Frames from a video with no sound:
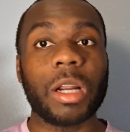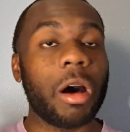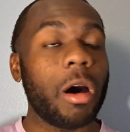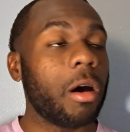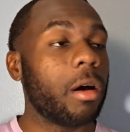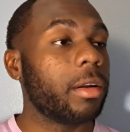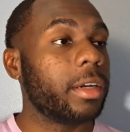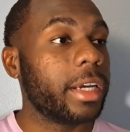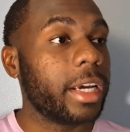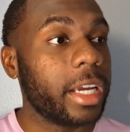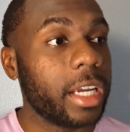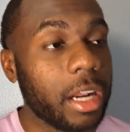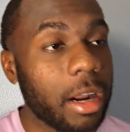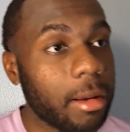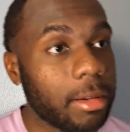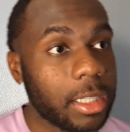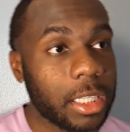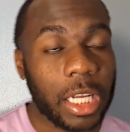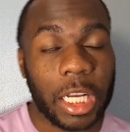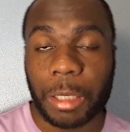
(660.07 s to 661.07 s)
all day, you know,
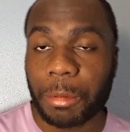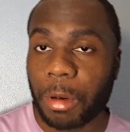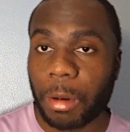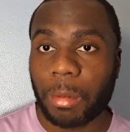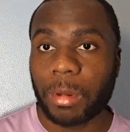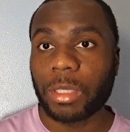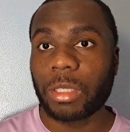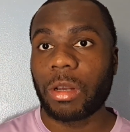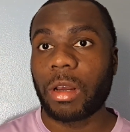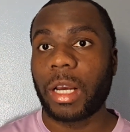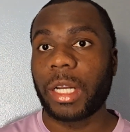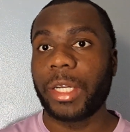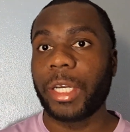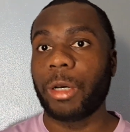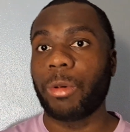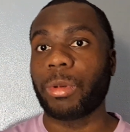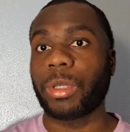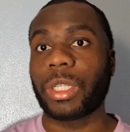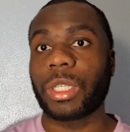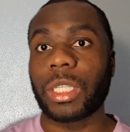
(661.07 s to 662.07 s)
so that's pretty much all I did
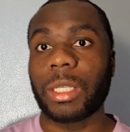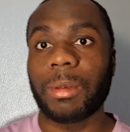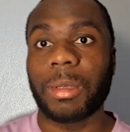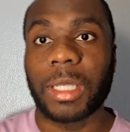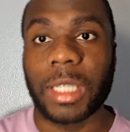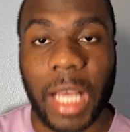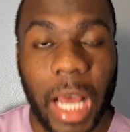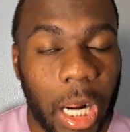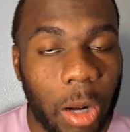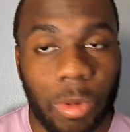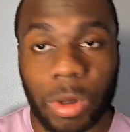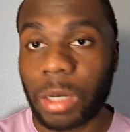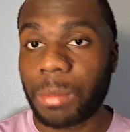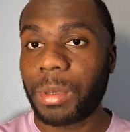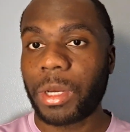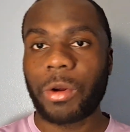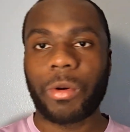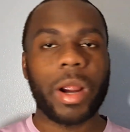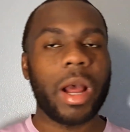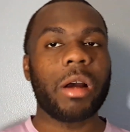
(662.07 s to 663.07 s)
was sleep because I don't want to be
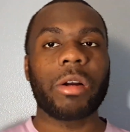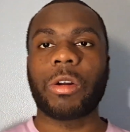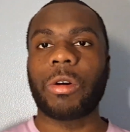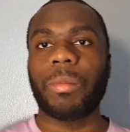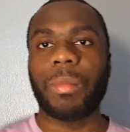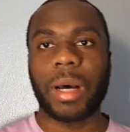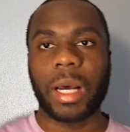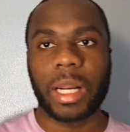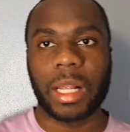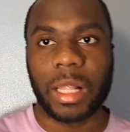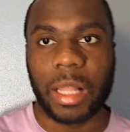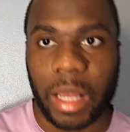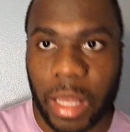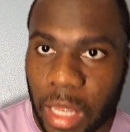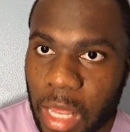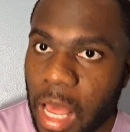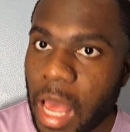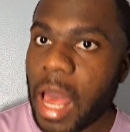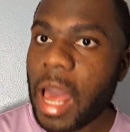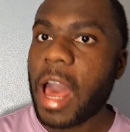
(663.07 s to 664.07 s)
around nobody. Like,
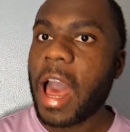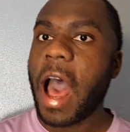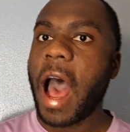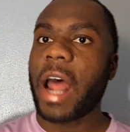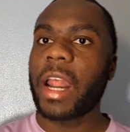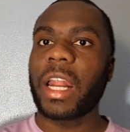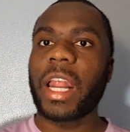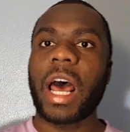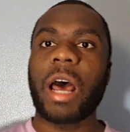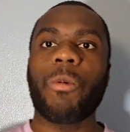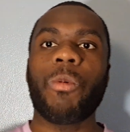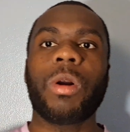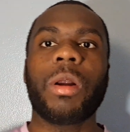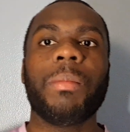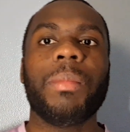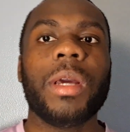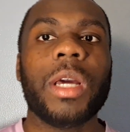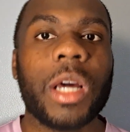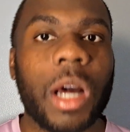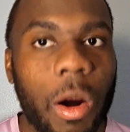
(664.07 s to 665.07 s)
I did not want to
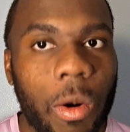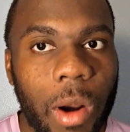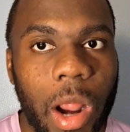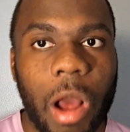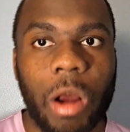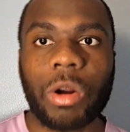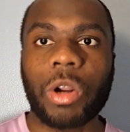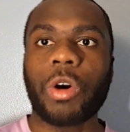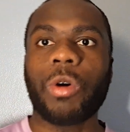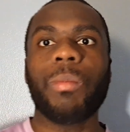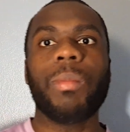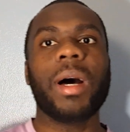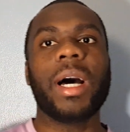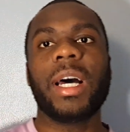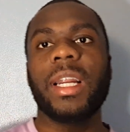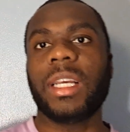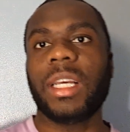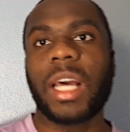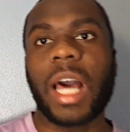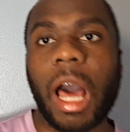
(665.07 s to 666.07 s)
be around
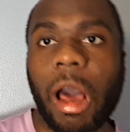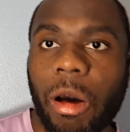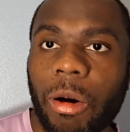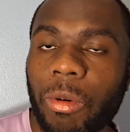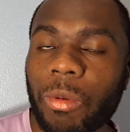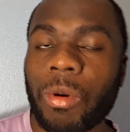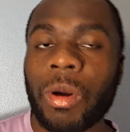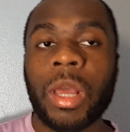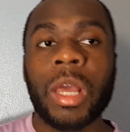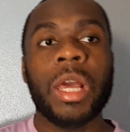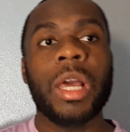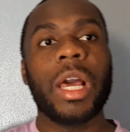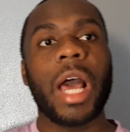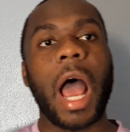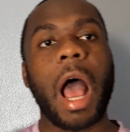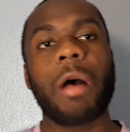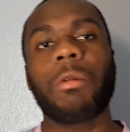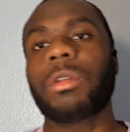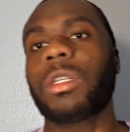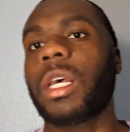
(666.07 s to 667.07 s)
nobody.
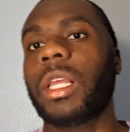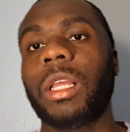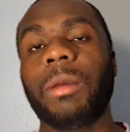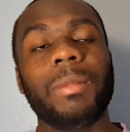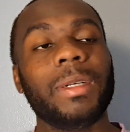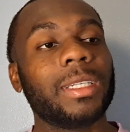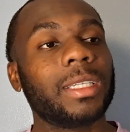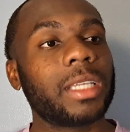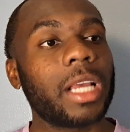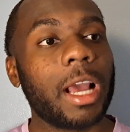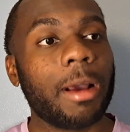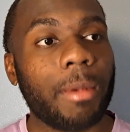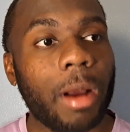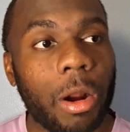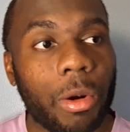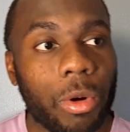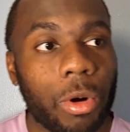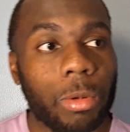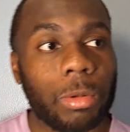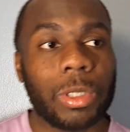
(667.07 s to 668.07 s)
I was like, let me stay in my
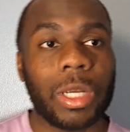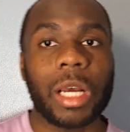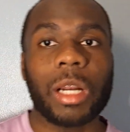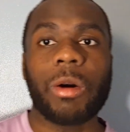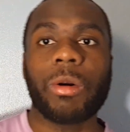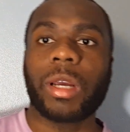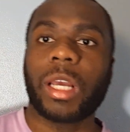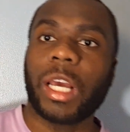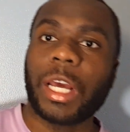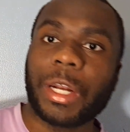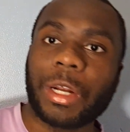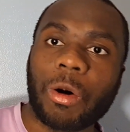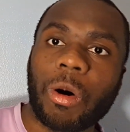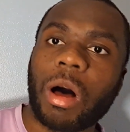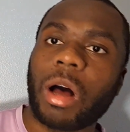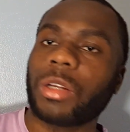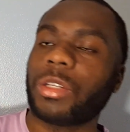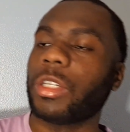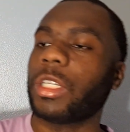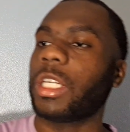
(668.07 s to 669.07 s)
room so I don't get in no
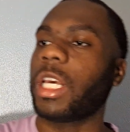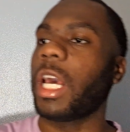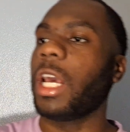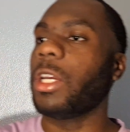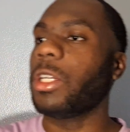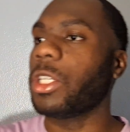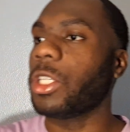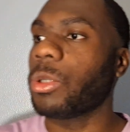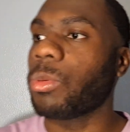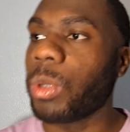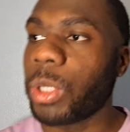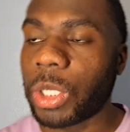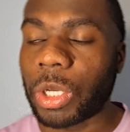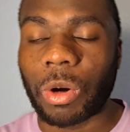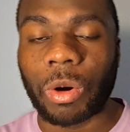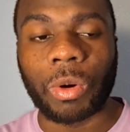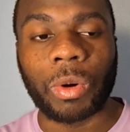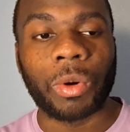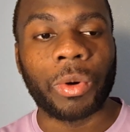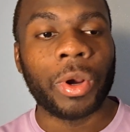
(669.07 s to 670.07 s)
altercations with
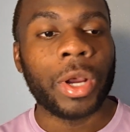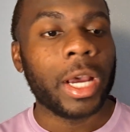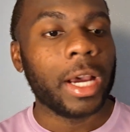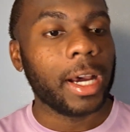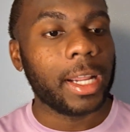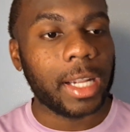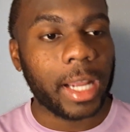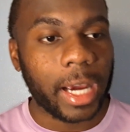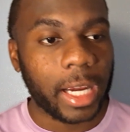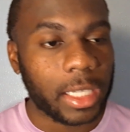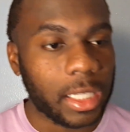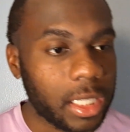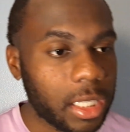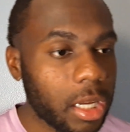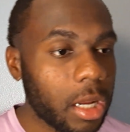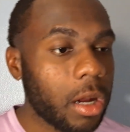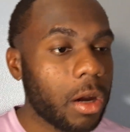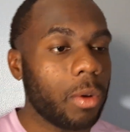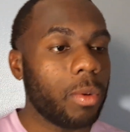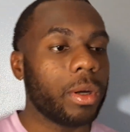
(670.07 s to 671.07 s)
no
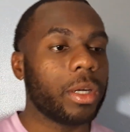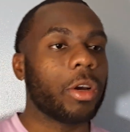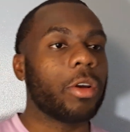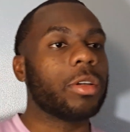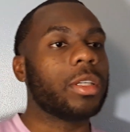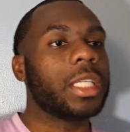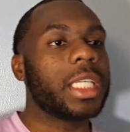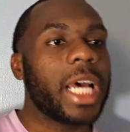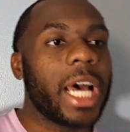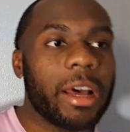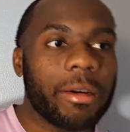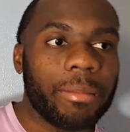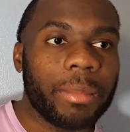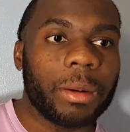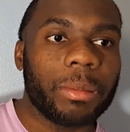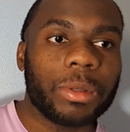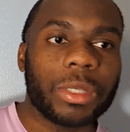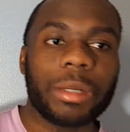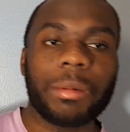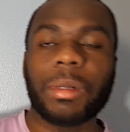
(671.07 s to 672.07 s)
clientele, with no staff
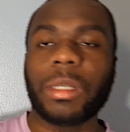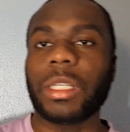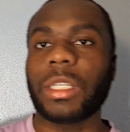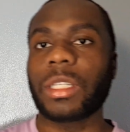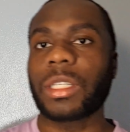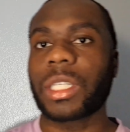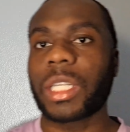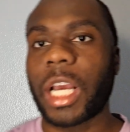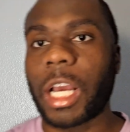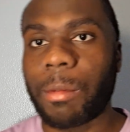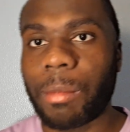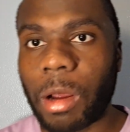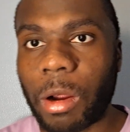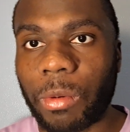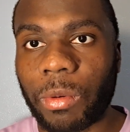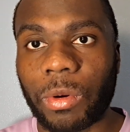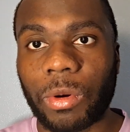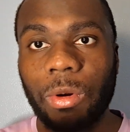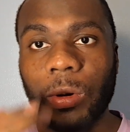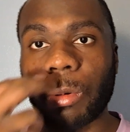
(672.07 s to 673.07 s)
members. Let me just stay in my
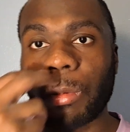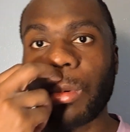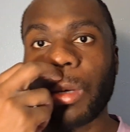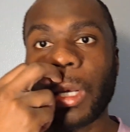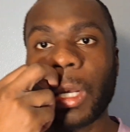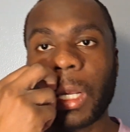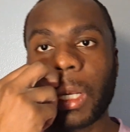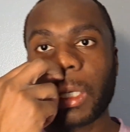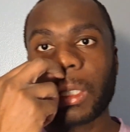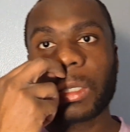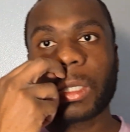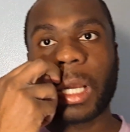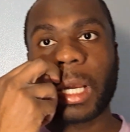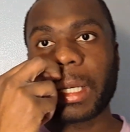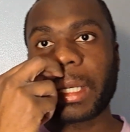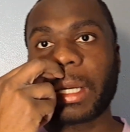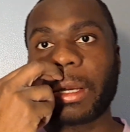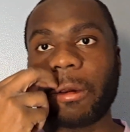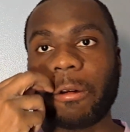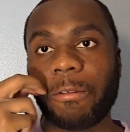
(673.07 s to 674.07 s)
room so I
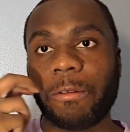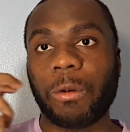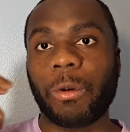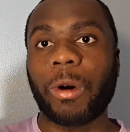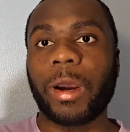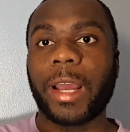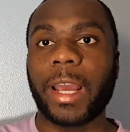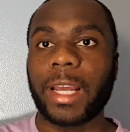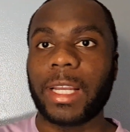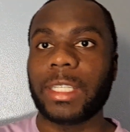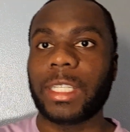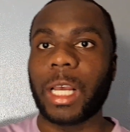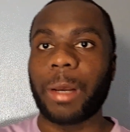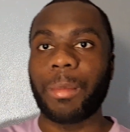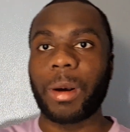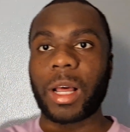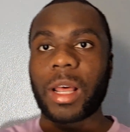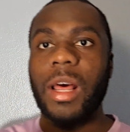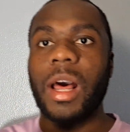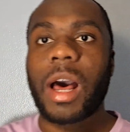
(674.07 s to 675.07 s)
can avoid any type
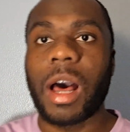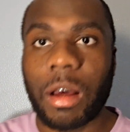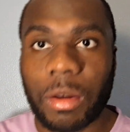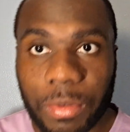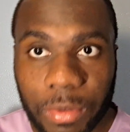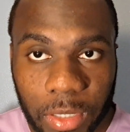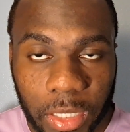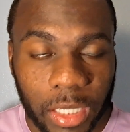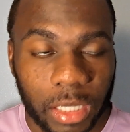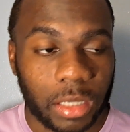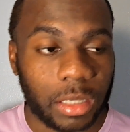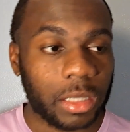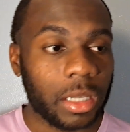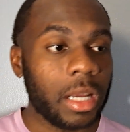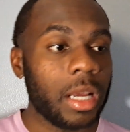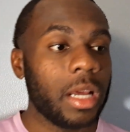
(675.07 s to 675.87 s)
of conflict.